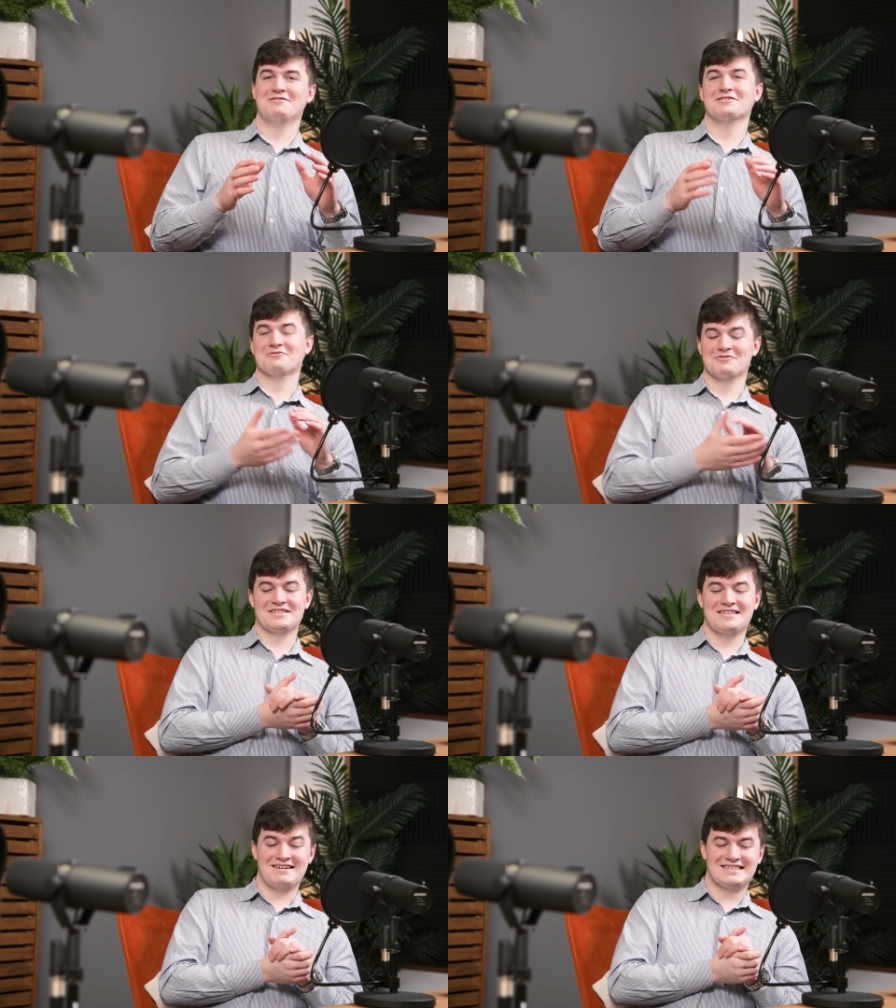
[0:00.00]
which is always
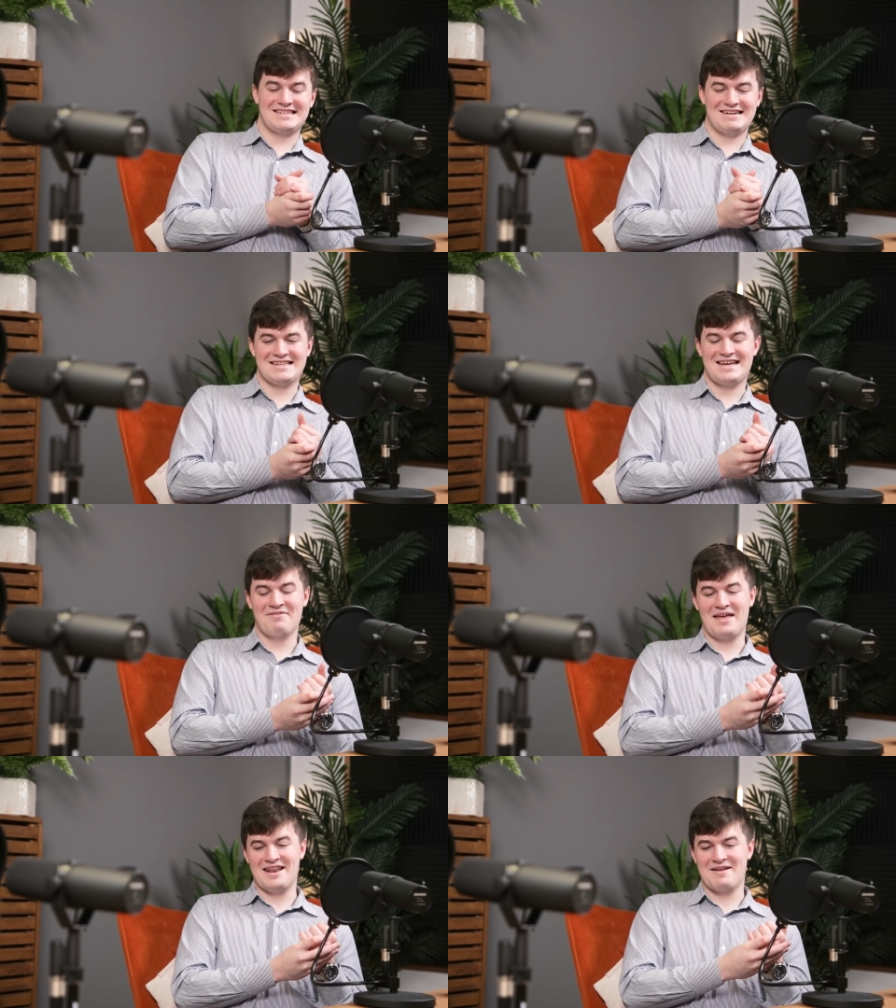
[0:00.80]
a nice sign,
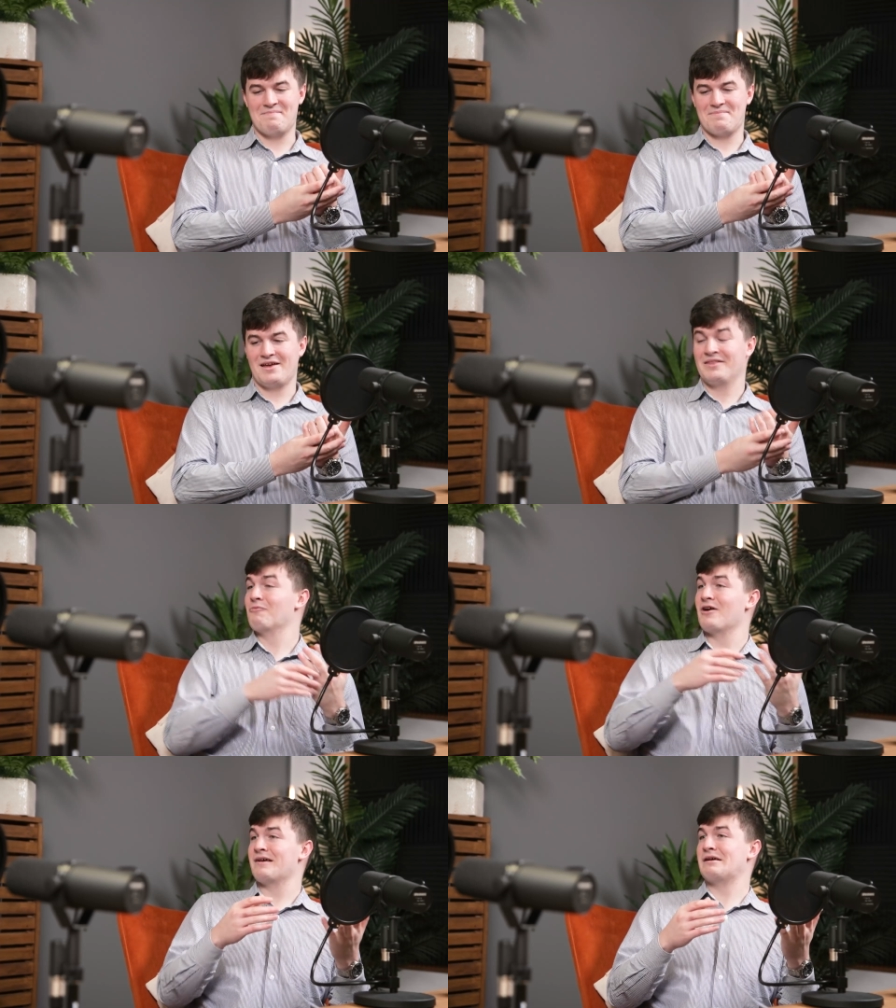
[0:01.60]
and then
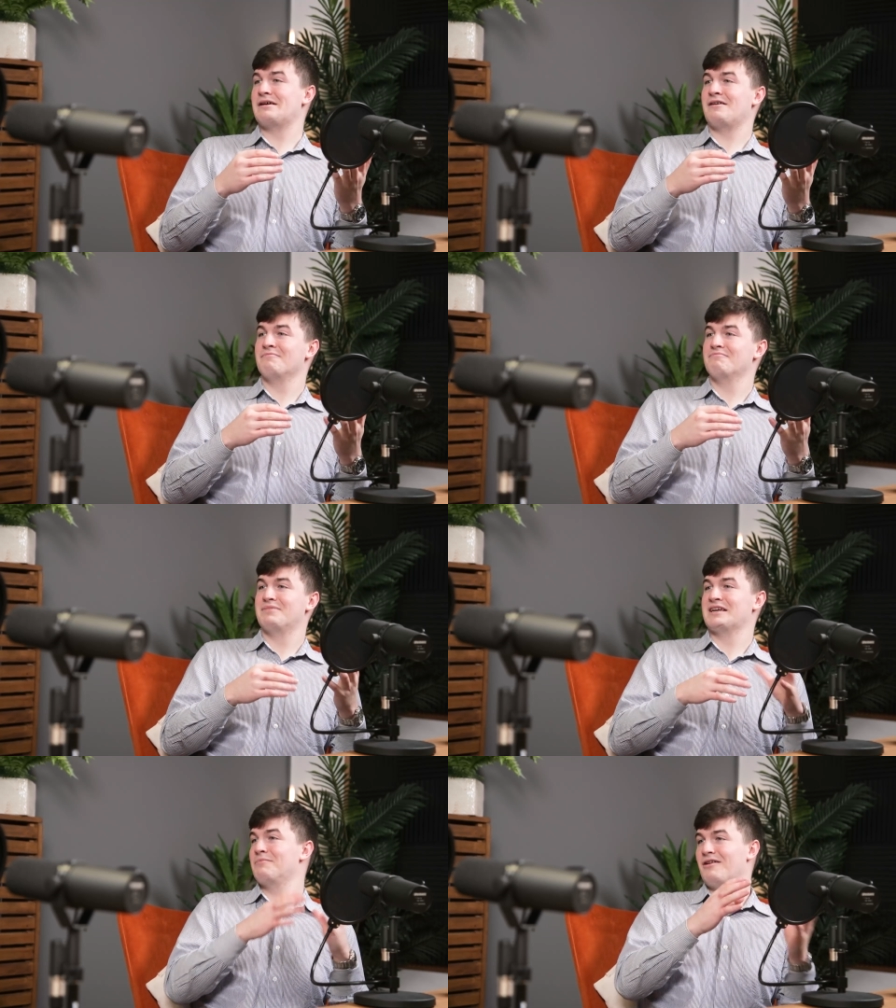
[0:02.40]
where I'm
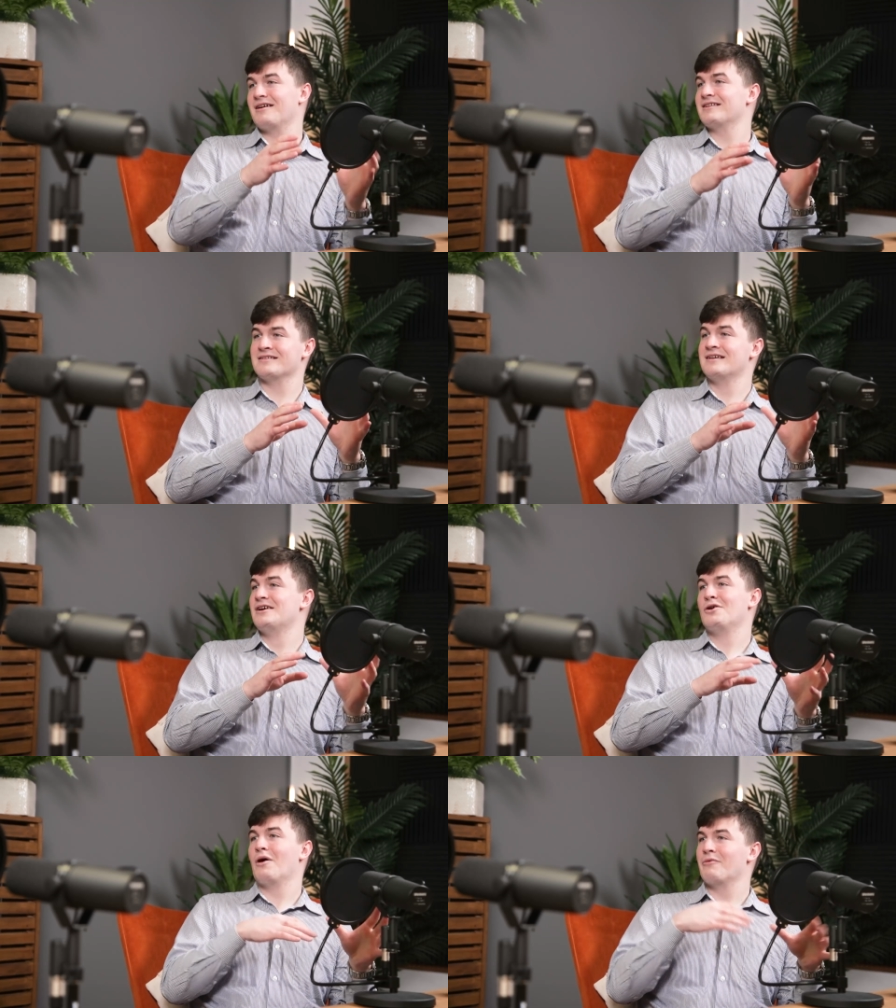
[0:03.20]
being applied and
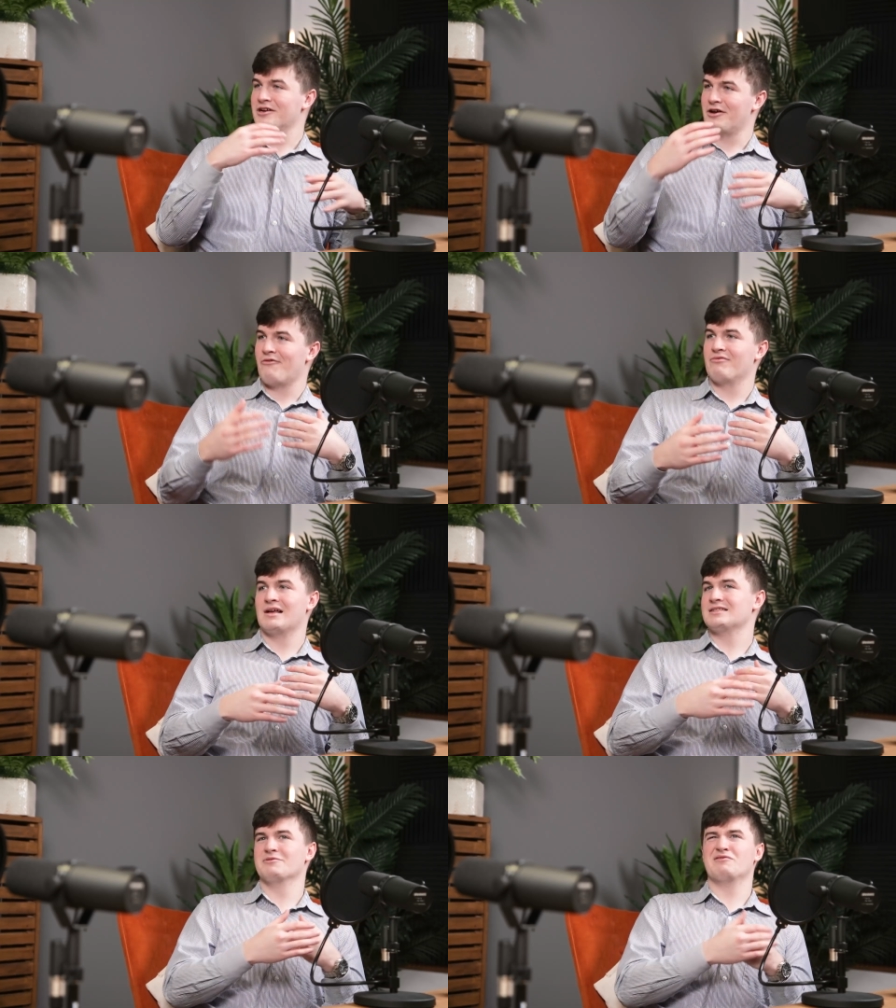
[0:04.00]
where we can go from
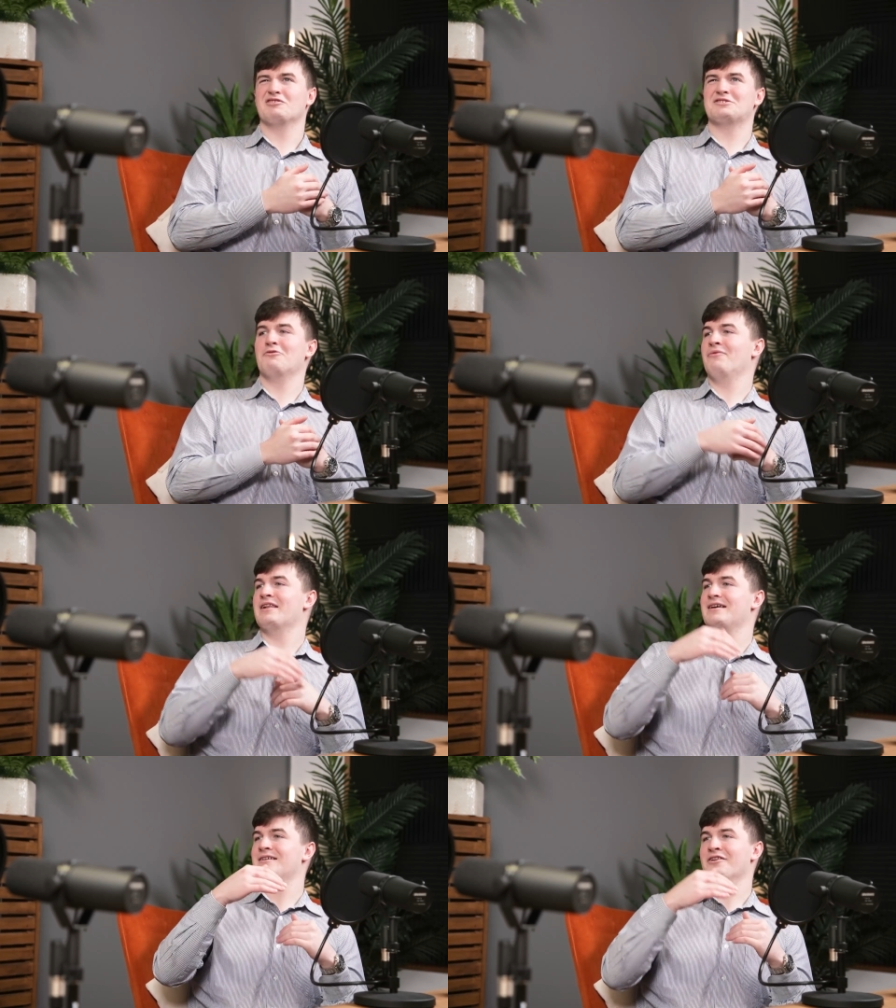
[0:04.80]
that. So we've got sort of
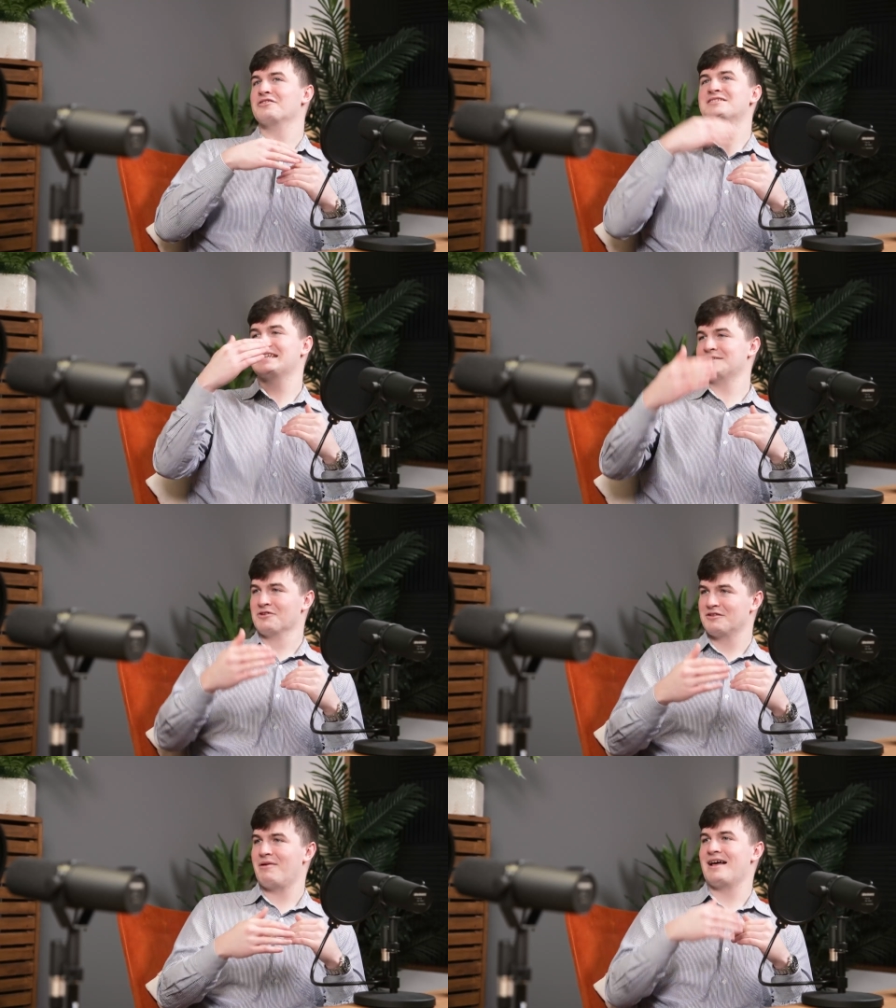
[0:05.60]
another
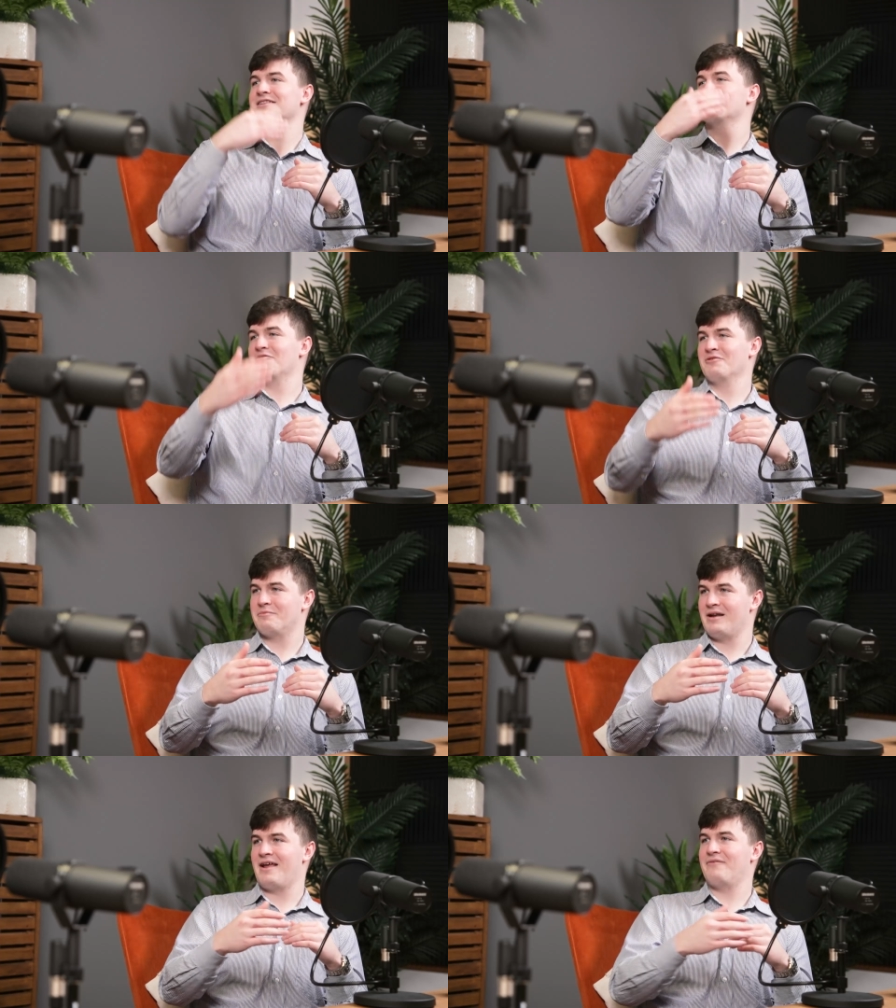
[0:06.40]
6-month plan,
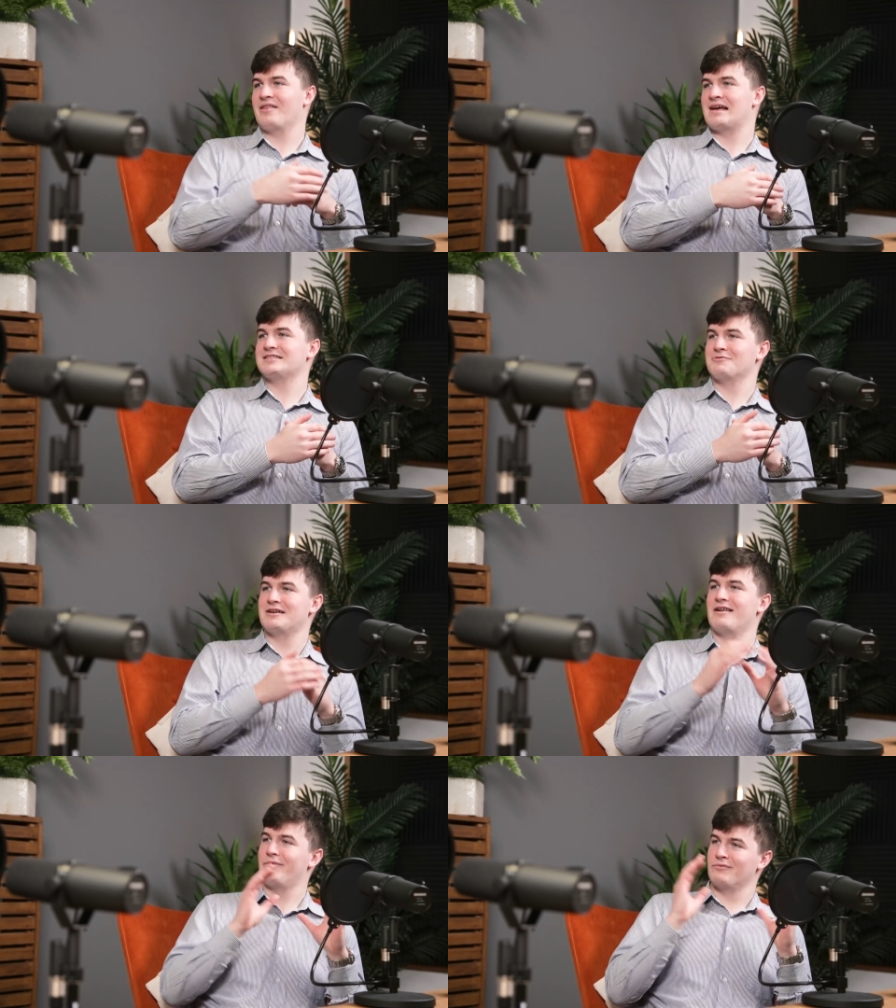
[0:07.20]
12-month plan after that. So we
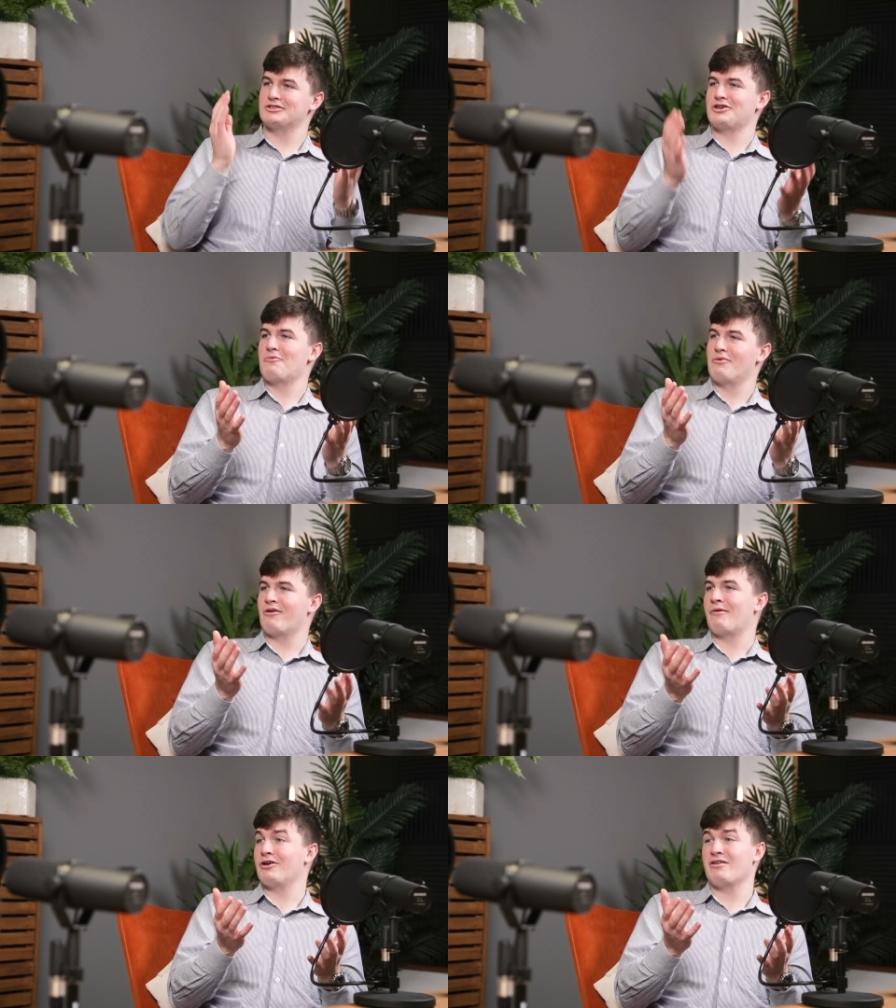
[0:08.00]
kind of have the scope of
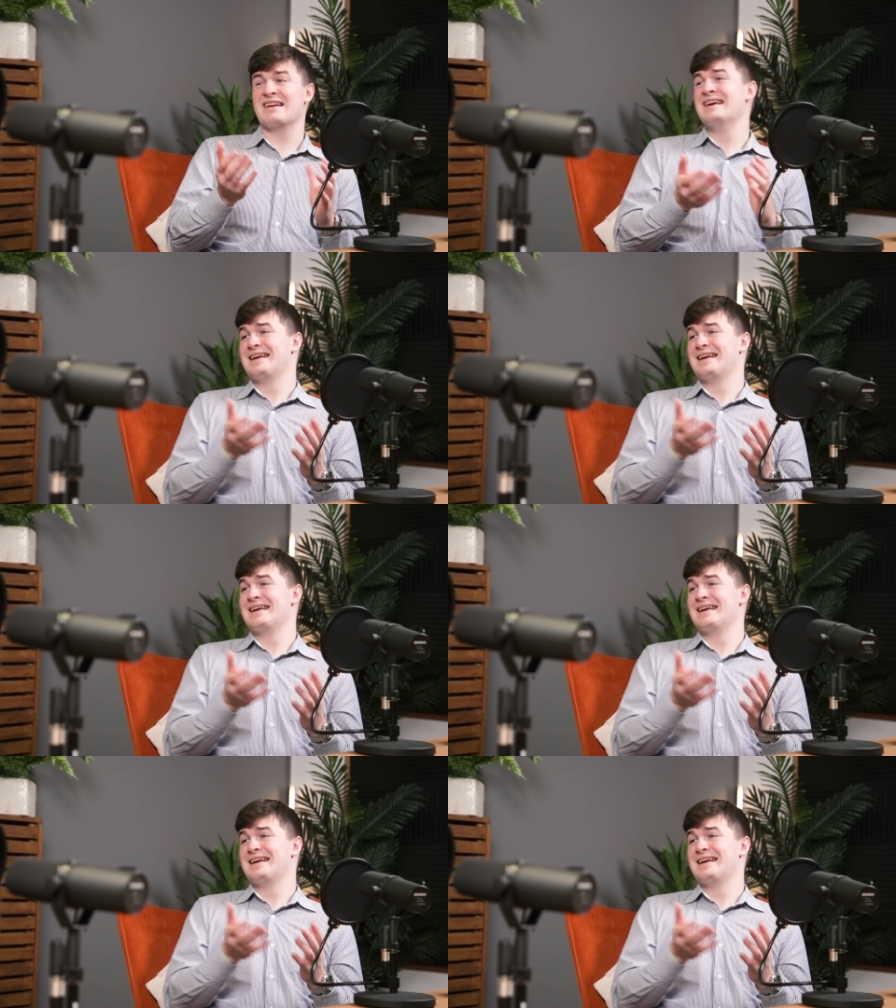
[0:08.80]
where I'm going.